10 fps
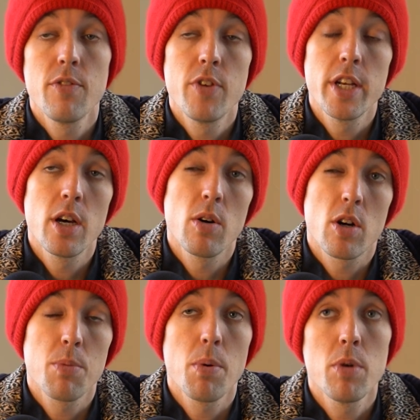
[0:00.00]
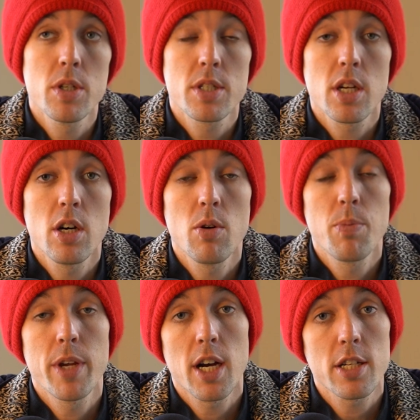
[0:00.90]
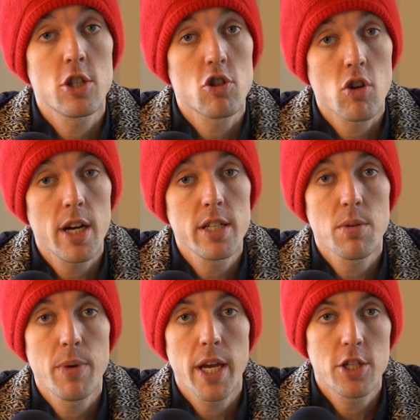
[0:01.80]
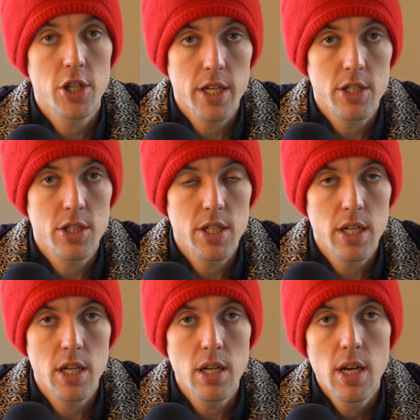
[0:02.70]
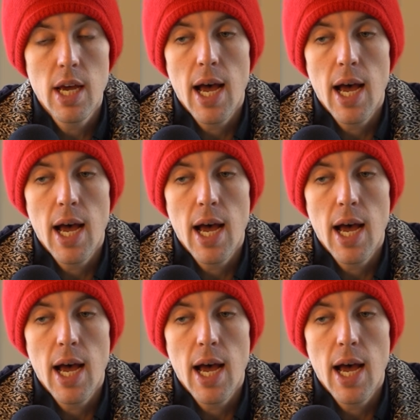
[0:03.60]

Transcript: video a couple months ago and we got to try some HHC